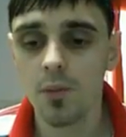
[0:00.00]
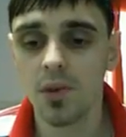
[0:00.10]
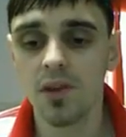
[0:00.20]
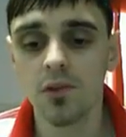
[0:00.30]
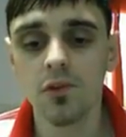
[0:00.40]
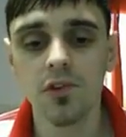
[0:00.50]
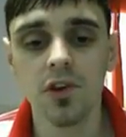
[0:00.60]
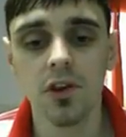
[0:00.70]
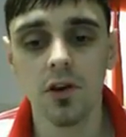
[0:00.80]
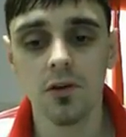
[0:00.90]
but it's
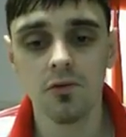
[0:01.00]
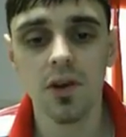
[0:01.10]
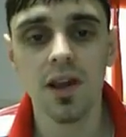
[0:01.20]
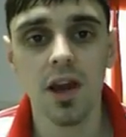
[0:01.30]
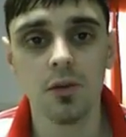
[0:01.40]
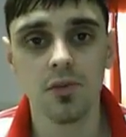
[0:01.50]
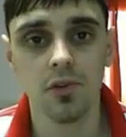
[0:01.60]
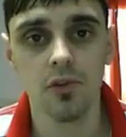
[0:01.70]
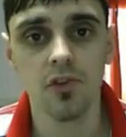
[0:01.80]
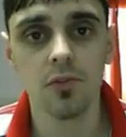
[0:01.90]
also going to really help
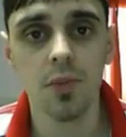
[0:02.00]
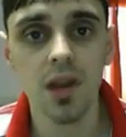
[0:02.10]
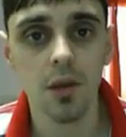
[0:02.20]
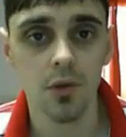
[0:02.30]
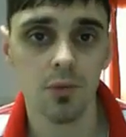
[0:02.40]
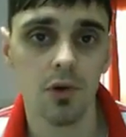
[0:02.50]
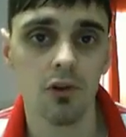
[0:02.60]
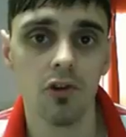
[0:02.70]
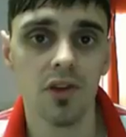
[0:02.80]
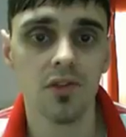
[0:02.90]
to speed up your
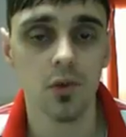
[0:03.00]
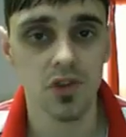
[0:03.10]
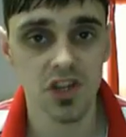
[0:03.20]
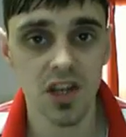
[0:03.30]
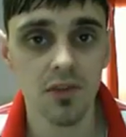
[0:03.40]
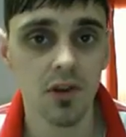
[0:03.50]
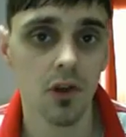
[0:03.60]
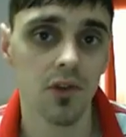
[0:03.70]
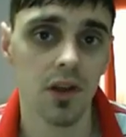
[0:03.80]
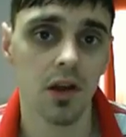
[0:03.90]
progress to achieving
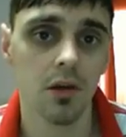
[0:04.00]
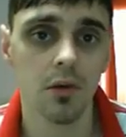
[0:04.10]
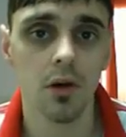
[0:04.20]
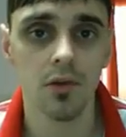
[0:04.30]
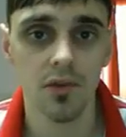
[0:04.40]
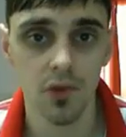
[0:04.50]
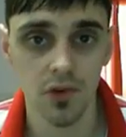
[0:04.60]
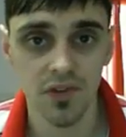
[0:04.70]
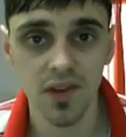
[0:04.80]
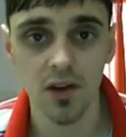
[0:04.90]
those income goals for
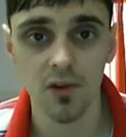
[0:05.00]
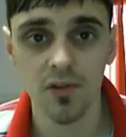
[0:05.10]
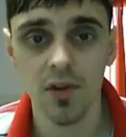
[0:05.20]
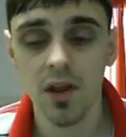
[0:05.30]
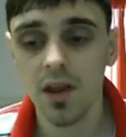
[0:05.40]
yourself.